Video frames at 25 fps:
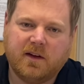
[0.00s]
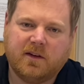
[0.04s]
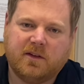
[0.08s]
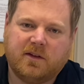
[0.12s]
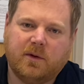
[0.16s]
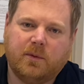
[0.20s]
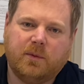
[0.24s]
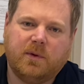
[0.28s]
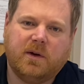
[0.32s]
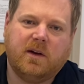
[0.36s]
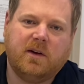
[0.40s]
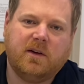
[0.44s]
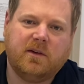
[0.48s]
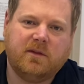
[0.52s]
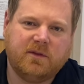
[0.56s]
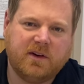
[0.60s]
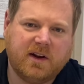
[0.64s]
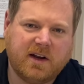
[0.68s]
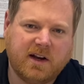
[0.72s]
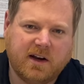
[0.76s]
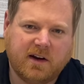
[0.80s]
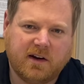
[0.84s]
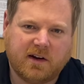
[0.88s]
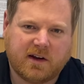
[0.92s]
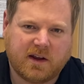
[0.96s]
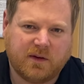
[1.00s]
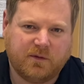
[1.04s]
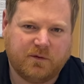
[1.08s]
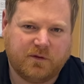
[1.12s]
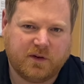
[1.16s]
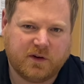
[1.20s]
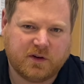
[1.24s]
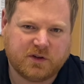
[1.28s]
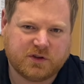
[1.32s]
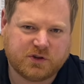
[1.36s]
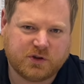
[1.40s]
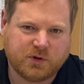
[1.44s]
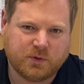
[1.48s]
So we're really looking for
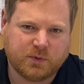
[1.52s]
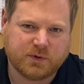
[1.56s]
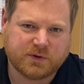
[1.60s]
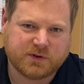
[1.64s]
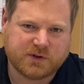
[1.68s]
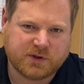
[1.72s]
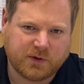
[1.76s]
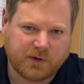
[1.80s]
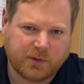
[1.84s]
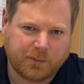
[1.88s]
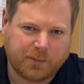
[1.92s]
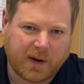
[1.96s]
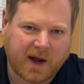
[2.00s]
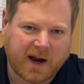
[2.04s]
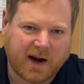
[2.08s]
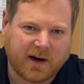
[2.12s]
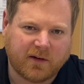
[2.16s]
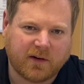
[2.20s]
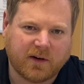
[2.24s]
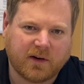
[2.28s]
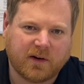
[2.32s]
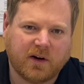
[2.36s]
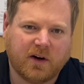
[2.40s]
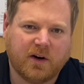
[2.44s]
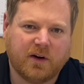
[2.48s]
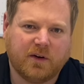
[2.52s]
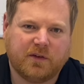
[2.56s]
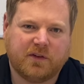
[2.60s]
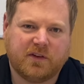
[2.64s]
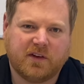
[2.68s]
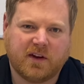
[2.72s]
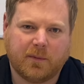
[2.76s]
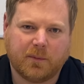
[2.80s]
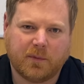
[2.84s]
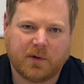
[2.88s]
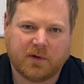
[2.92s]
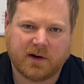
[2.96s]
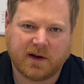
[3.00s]
a short sort of paragraph
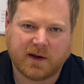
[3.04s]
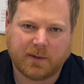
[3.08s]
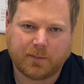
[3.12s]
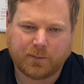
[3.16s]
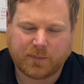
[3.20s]
summary,